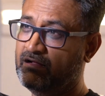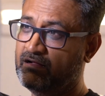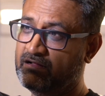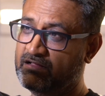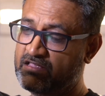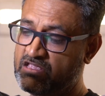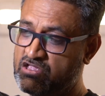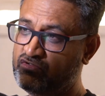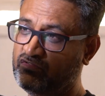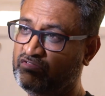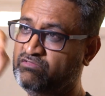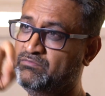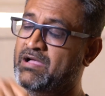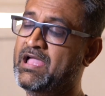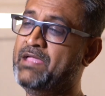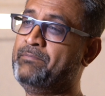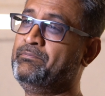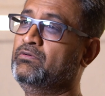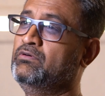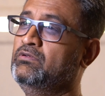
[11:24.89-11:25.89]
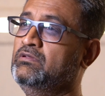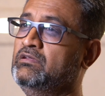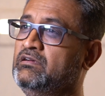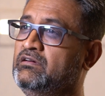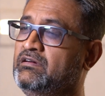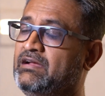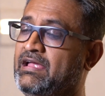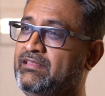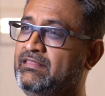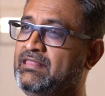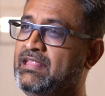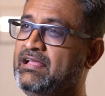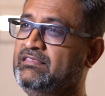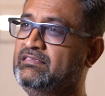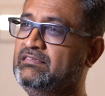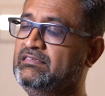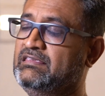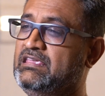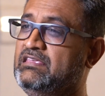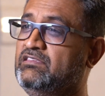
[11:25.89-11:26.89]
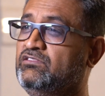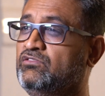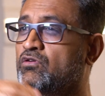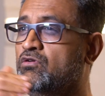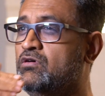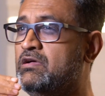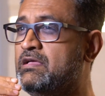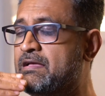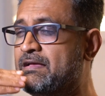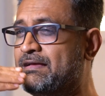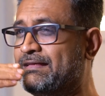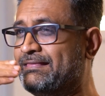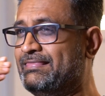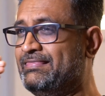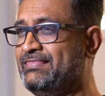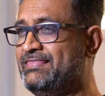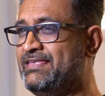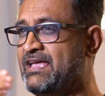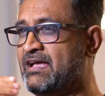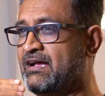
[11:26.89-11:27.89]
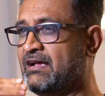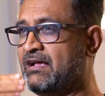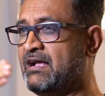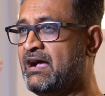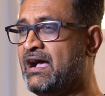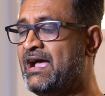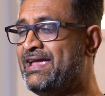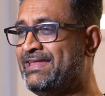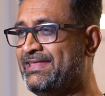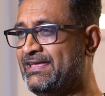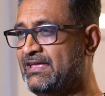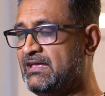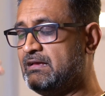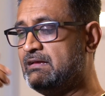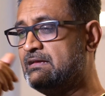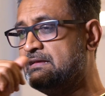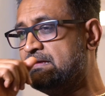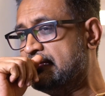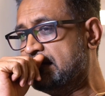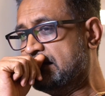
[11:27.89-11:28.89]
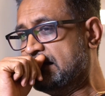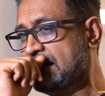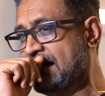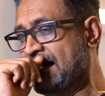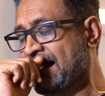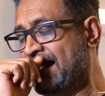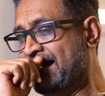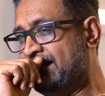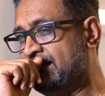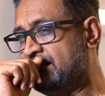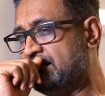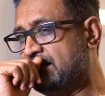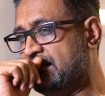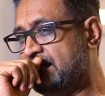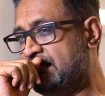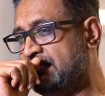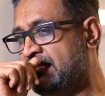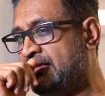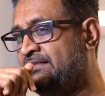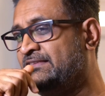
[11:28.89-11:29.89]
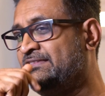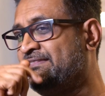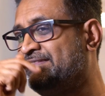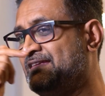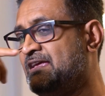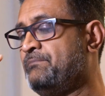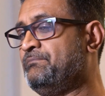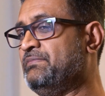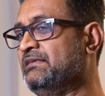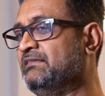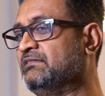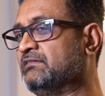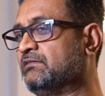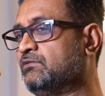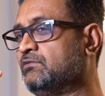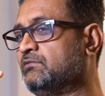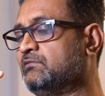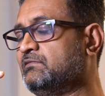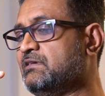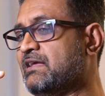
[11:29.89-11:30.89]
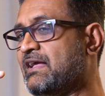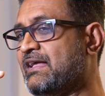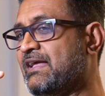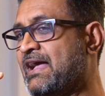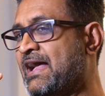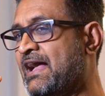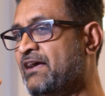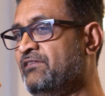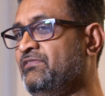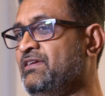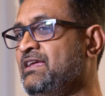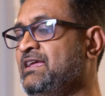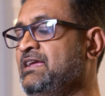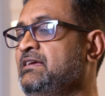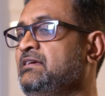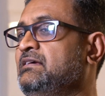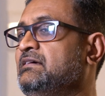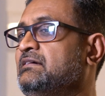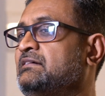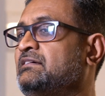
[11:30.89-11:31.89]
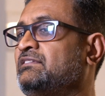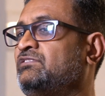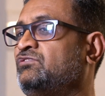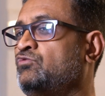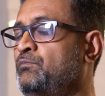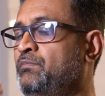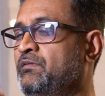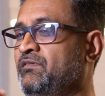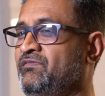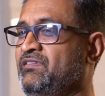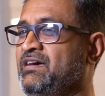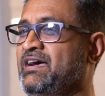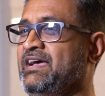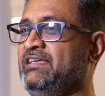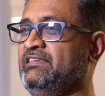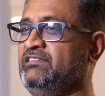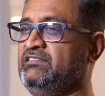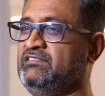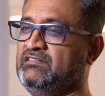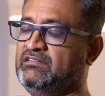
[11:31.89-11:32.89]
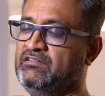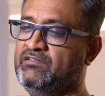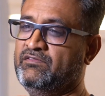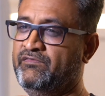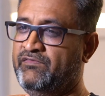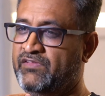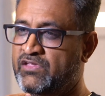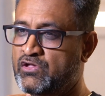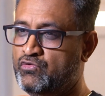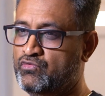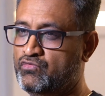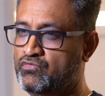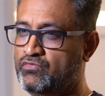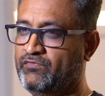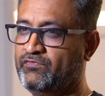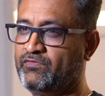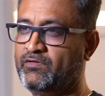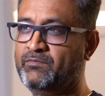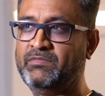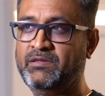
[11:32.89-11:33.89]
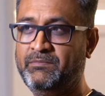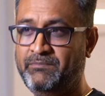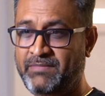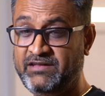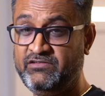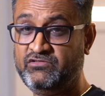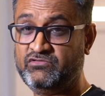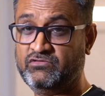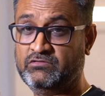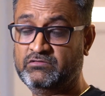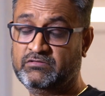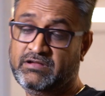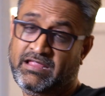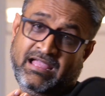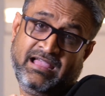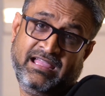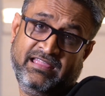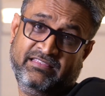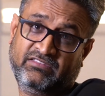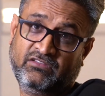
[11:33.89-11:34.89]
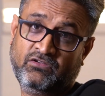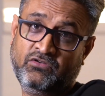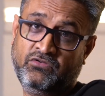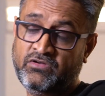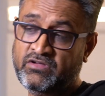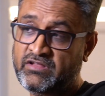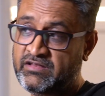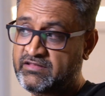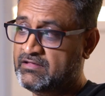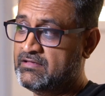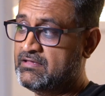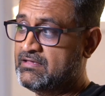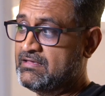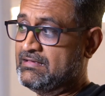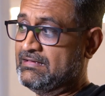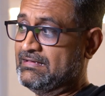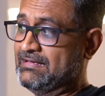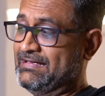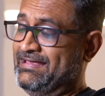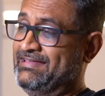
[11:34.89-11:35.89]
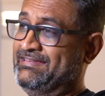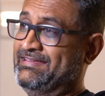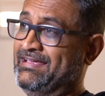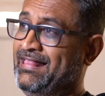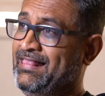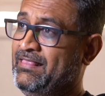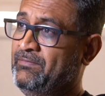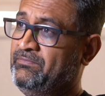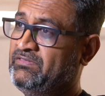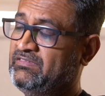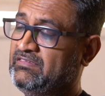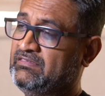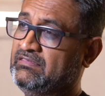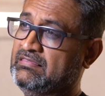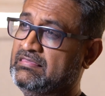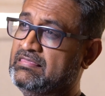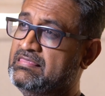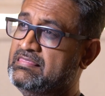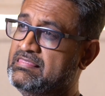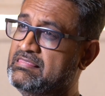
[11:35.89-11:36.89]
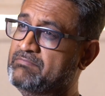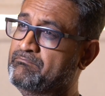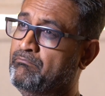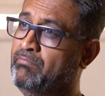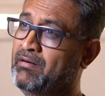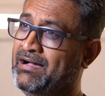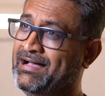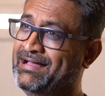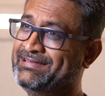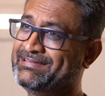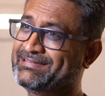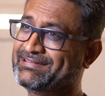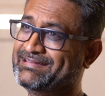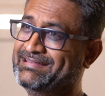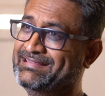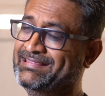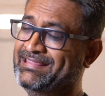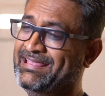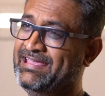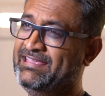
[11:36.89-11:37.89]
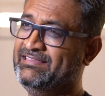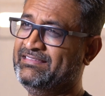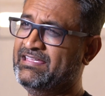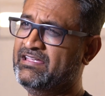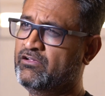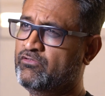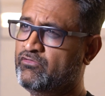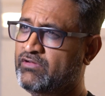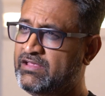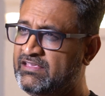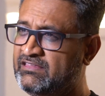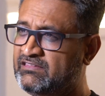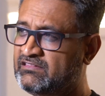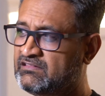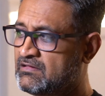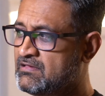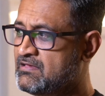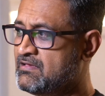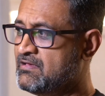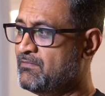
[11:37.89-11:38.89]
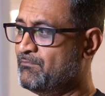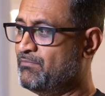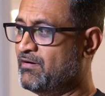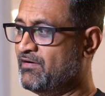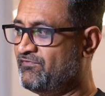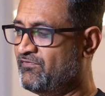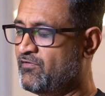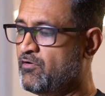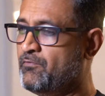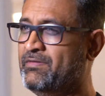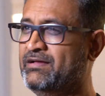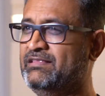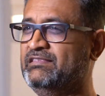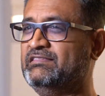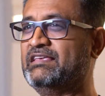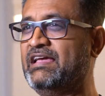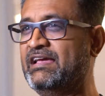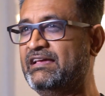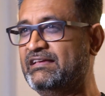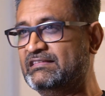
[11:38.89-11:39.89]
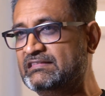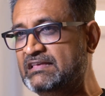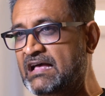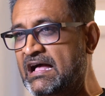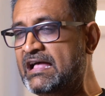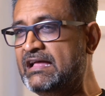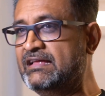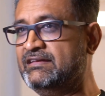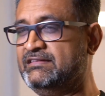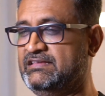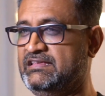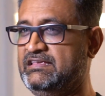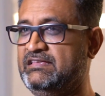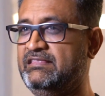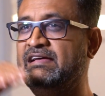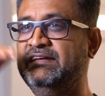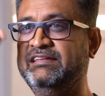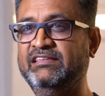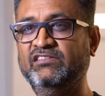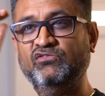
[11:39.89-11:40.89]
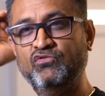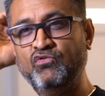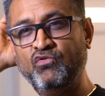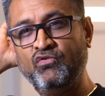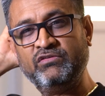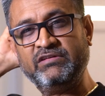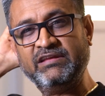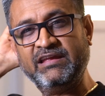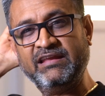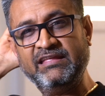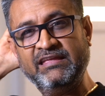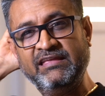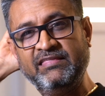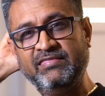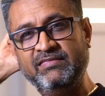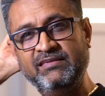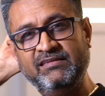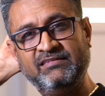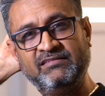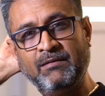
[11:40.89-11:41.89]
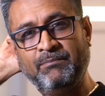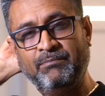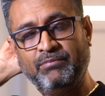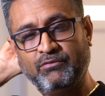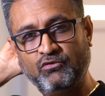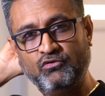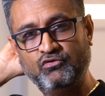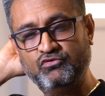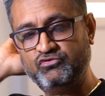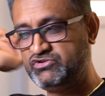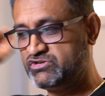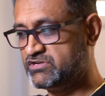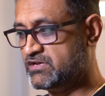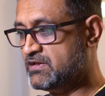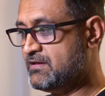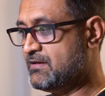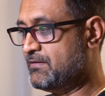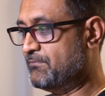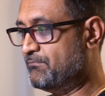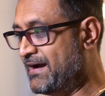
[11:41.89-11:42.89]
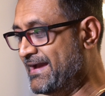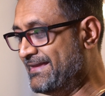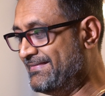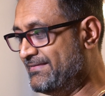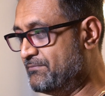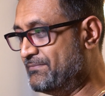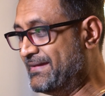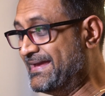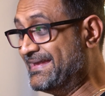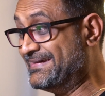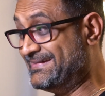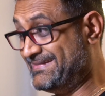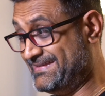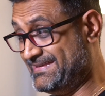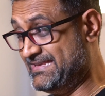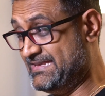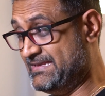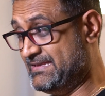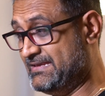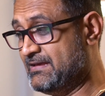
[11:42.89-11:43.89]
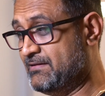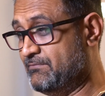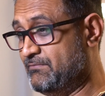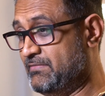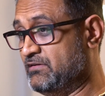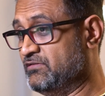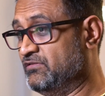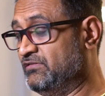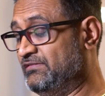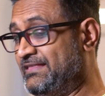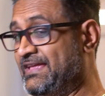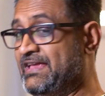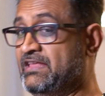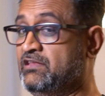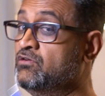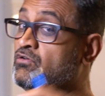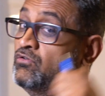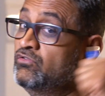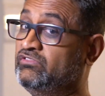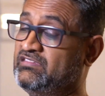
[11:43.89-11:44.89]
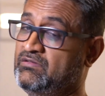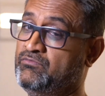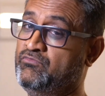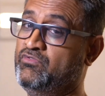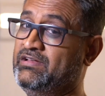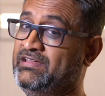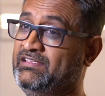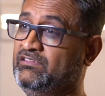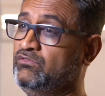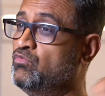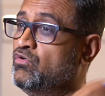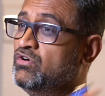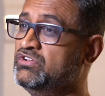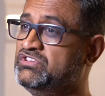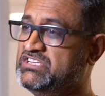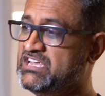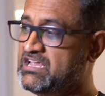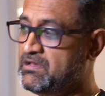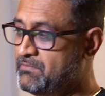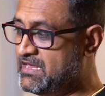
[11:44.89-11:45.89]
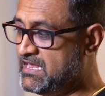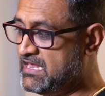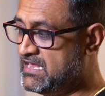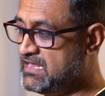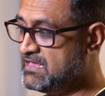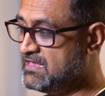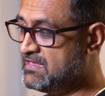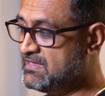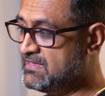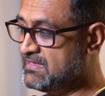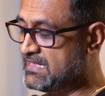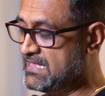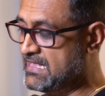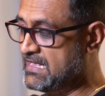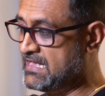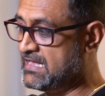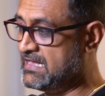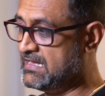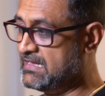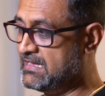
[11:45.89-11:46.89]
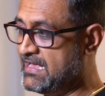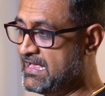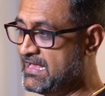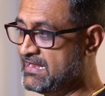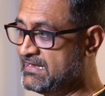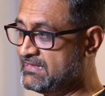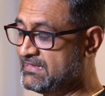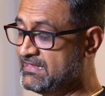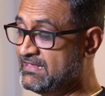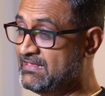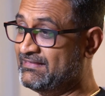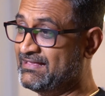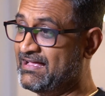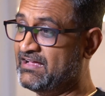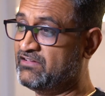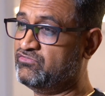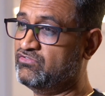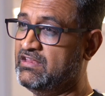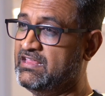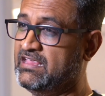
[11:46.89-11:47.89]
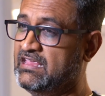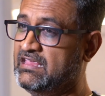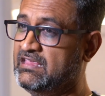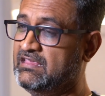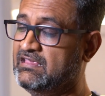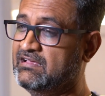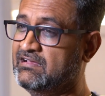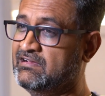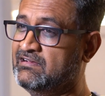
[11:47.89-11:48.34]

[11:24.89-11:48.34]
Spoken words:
use bipolar, and let's see. So they are guiding, and each step is having a supervised view from the mentor. Yeah, it's good, it helps, but there is increased performance anxiety that is noted in this approach by the mentee, because they know someone is watching me and is actually